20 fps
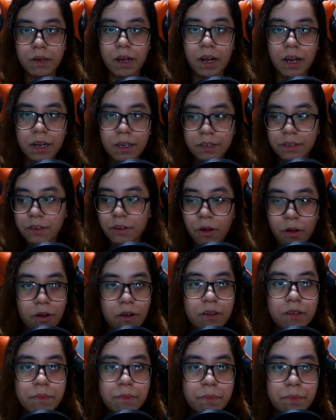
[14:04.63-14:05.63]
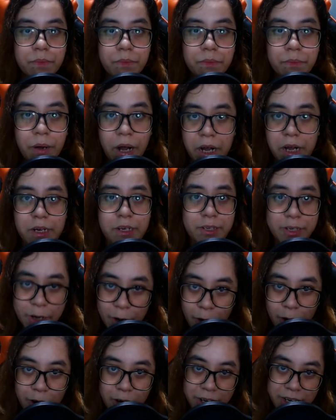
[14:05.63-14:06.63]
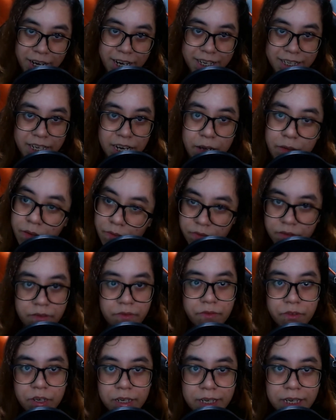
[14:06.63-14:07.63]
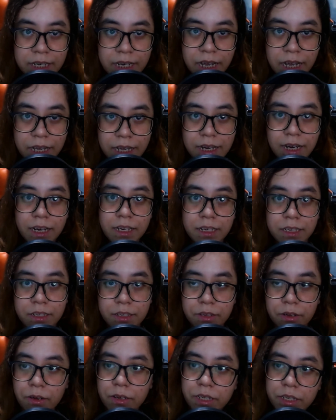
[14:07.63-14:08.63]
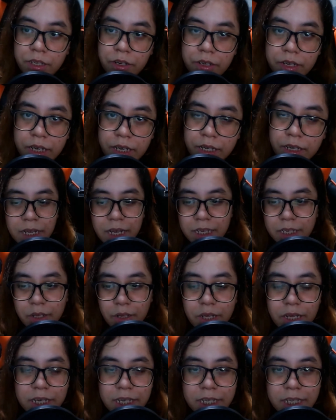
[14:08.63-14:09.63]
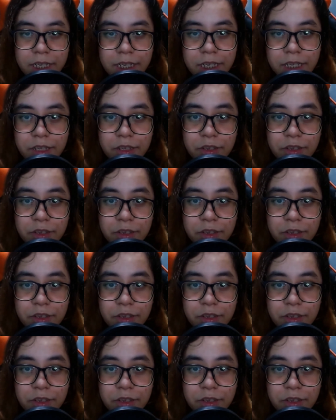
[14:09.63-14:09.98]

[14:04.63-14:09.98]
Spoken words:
hardcore parkour right there with a freaking head and a sword in your neck. Next on the list is